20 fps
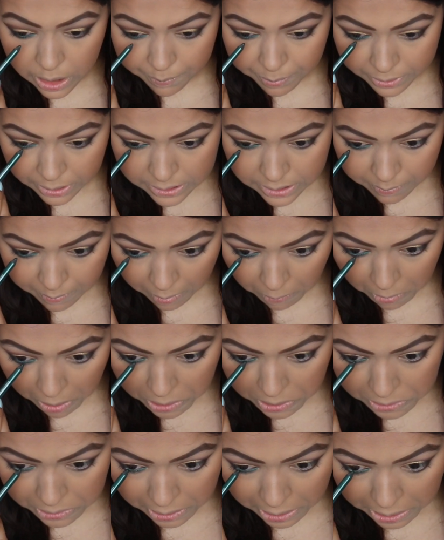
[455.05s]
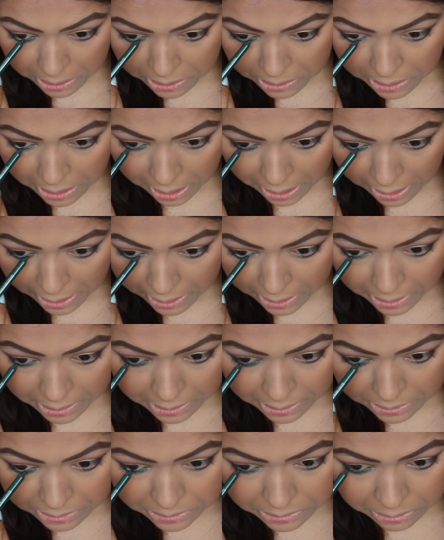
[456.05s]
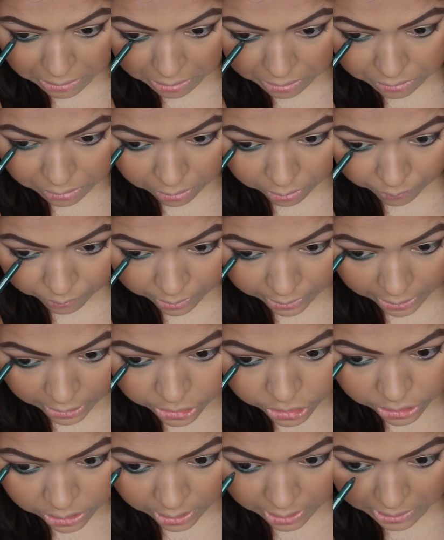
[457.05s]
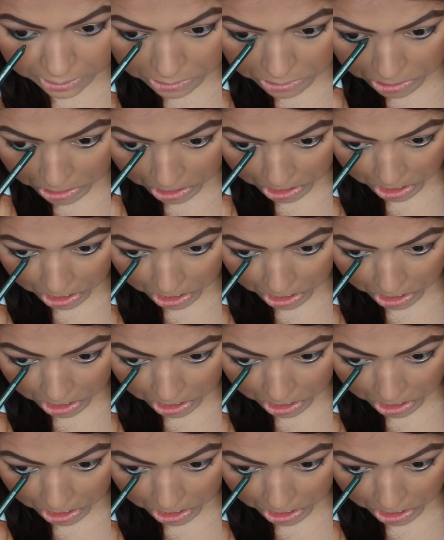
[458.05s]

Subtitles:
put this in my waterline and on the lower lash line.